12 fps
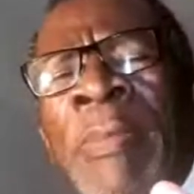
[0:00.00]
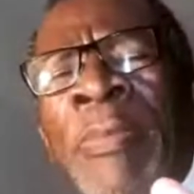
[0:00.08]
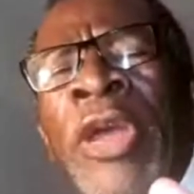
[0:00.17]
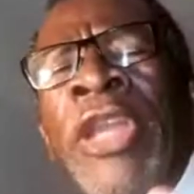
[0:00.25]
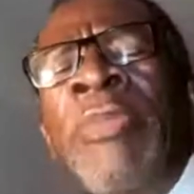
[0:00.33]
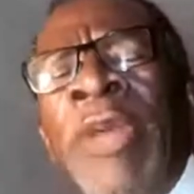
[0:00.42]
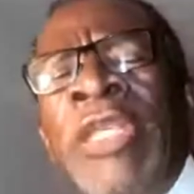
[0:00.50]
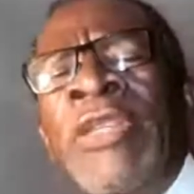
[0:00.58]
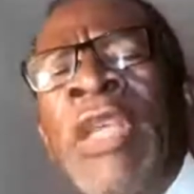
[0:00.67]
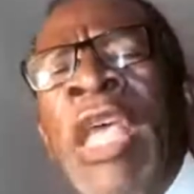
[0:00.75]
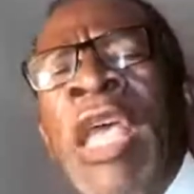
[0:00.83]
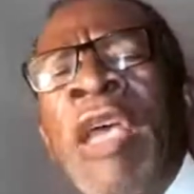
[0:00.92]

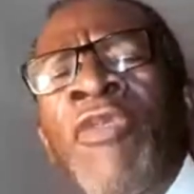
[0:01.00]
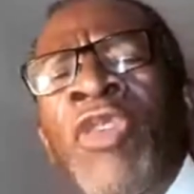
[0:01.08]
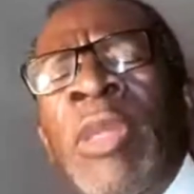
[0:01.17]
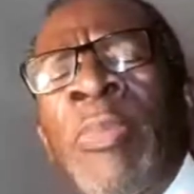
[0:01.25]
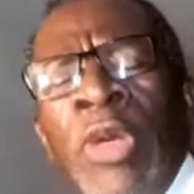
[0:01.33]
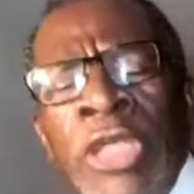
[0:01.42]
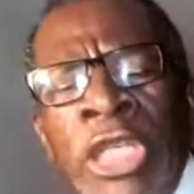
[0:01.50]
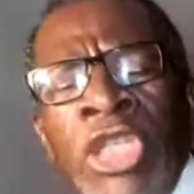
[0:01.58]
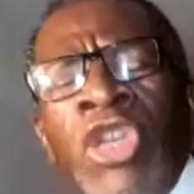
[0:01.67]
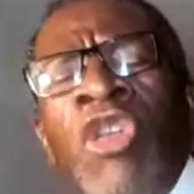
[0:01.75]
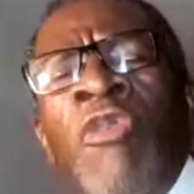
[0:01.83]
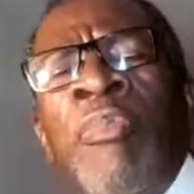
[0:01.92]
appointments for the
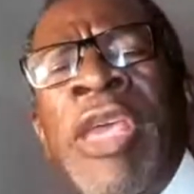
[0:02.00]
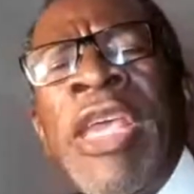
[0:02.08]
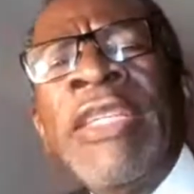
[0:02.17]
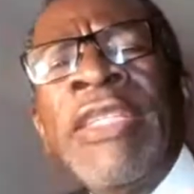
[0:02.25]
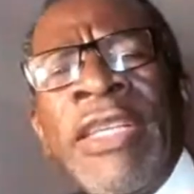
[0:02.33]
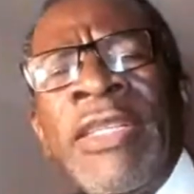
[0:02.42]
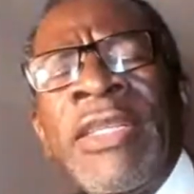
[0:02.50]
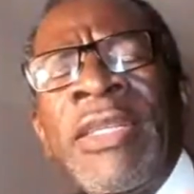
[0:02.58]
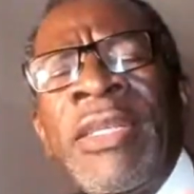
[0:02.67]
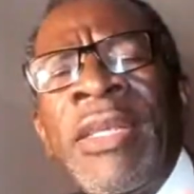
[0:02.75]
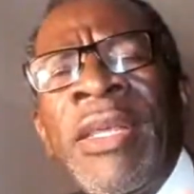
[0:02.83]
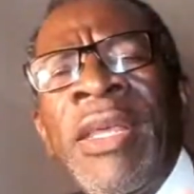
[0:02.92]
position of
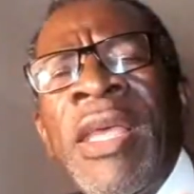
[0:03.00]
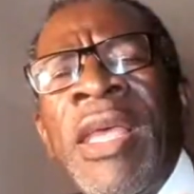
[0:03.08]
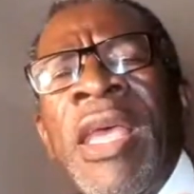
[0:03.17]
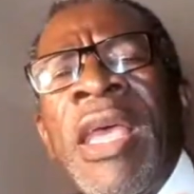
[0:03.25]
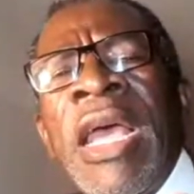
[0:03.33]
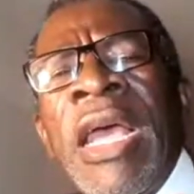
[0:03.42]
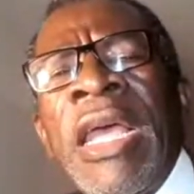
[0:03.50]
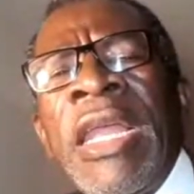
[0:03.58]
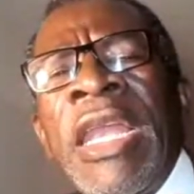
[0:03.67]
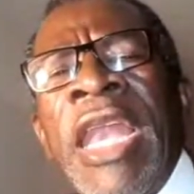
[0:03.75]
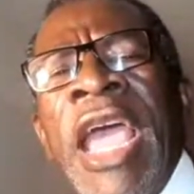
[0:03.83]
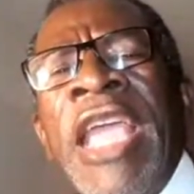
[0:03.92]
PSs,
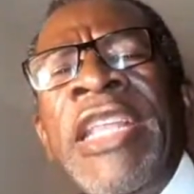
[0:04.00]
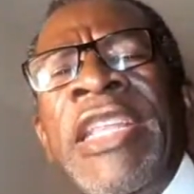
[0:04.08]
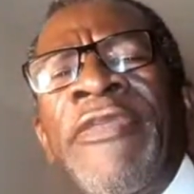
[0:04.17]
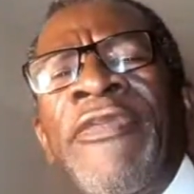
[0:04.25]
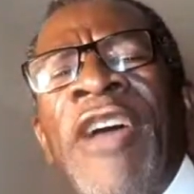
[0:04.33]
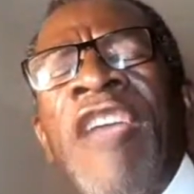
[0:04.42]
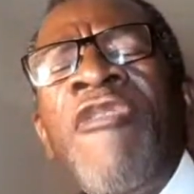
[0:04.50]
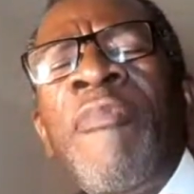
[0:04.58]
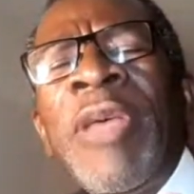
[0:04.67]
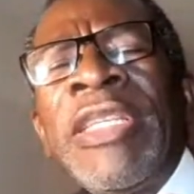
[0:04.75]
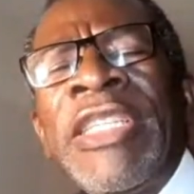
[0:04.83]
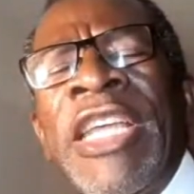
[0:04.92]

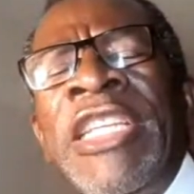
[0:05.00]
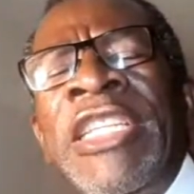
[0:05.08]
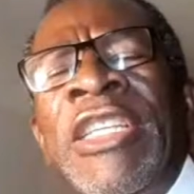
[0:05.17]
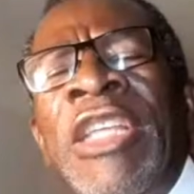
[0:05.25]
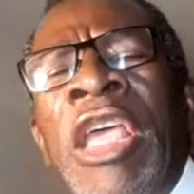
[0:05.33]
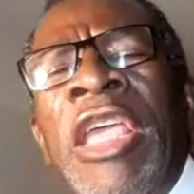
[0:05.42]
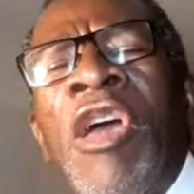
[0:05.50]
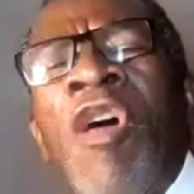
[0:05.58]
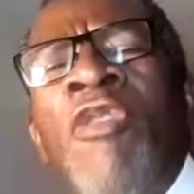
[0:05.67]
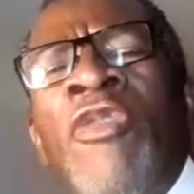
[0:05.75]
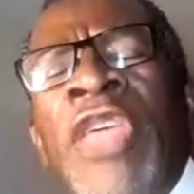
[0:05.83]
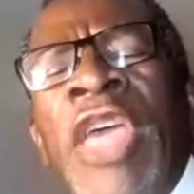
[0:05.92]
95%
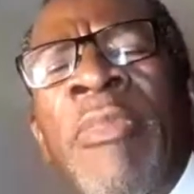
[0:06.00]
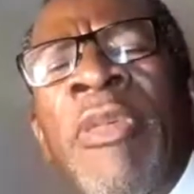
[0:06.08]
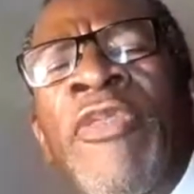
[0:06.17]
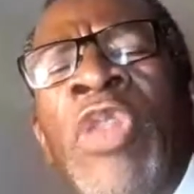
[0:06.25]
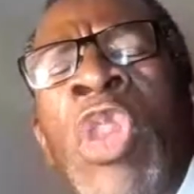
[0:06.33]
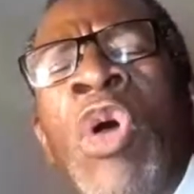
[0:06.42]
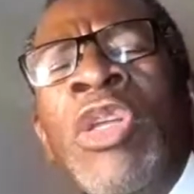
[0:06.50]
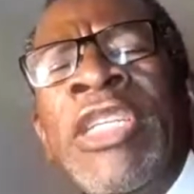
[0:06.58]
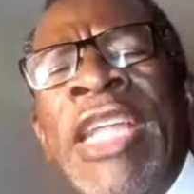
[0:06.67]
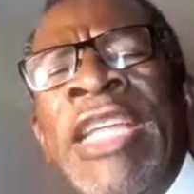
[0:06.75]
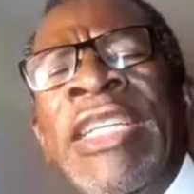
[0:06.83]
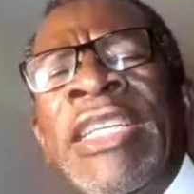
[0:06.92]
of them, if not
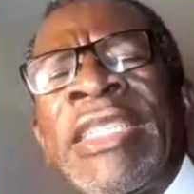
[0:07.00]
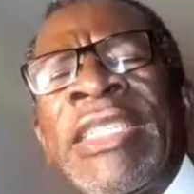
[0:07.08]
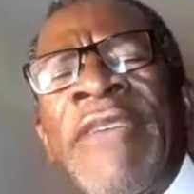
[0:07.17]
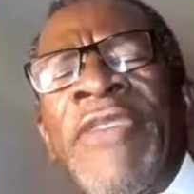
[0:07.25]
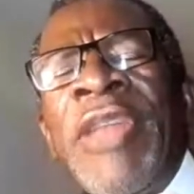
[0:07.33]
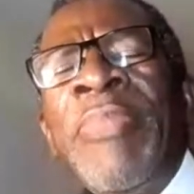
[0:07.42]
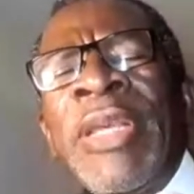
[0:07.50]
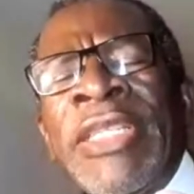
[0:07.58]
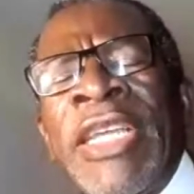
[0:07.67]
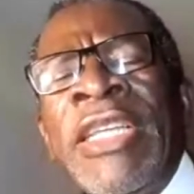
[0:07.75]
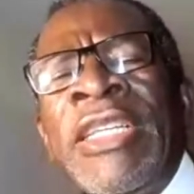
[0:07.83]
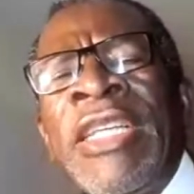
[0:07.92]

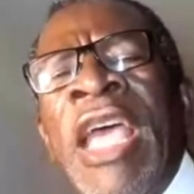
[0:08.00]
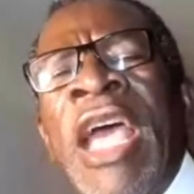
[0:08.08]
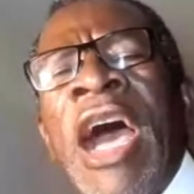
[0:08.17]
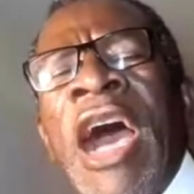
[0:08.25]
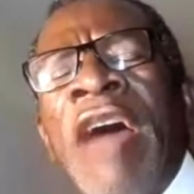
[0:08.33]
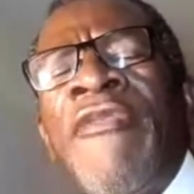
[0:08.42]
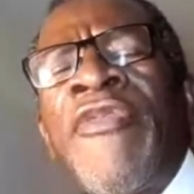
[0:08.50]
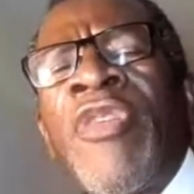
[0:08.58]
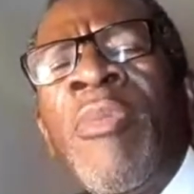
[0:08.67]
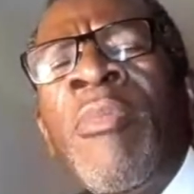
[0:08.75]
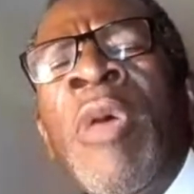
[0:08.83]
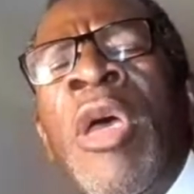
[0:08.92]
97%, are
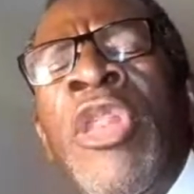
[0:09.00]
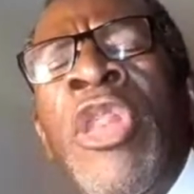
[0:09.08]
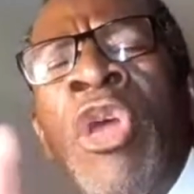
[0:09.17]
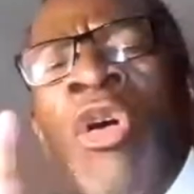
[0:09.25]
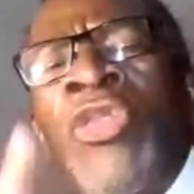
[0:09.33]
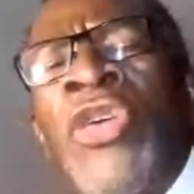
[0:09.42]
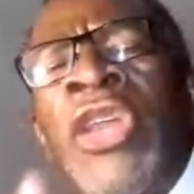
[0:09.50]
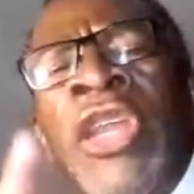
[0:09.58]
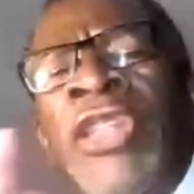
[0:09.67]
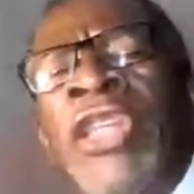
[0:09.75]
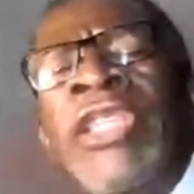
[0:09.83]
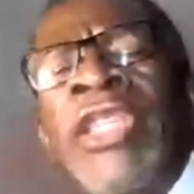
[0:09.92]
from northern
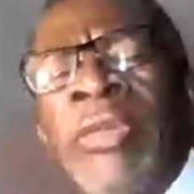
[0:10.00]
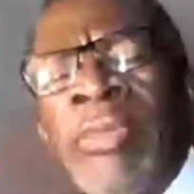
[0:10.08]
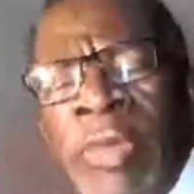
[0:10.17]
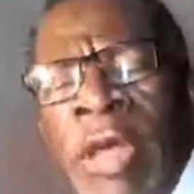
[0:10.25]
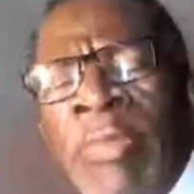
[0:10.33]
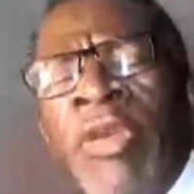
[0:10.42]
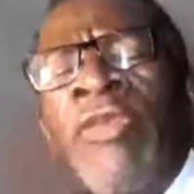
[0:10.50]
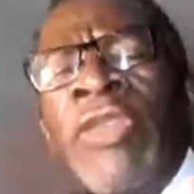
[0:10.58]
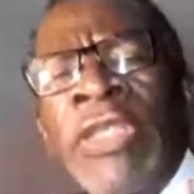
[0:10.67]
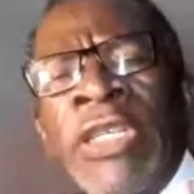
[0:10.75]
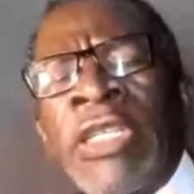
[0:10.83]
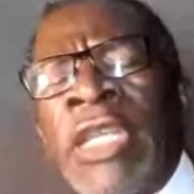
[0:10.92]
and eastern
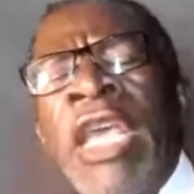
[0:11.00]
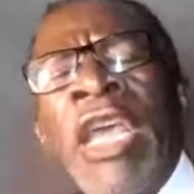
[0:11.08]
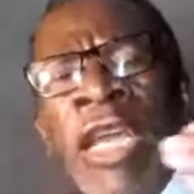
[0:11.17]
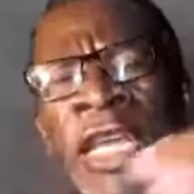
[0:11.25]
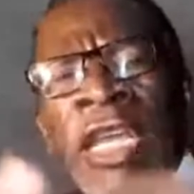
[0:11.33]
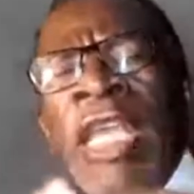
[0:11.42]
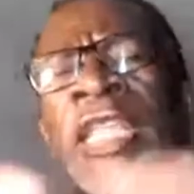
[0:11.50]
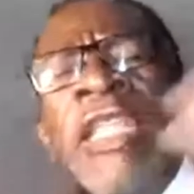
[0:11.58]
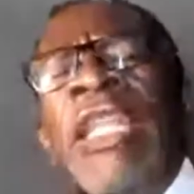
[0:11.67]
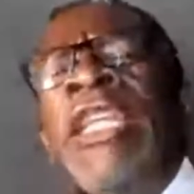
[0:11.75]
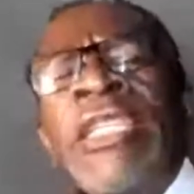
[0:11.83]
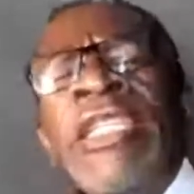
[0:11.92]
provinces.
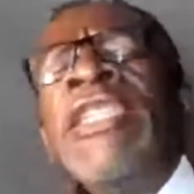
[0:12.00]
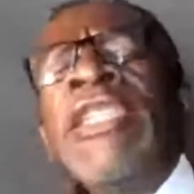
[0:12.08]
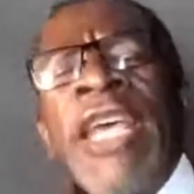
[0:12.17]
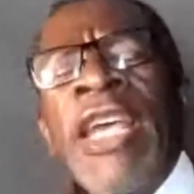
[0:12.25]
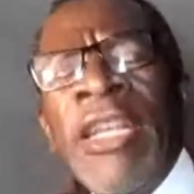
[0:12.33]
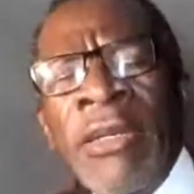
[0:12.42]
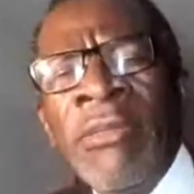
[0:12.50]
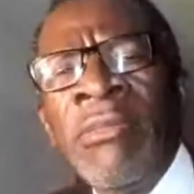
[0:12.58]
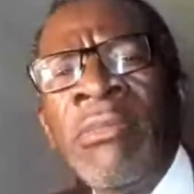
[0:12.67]
The list is there.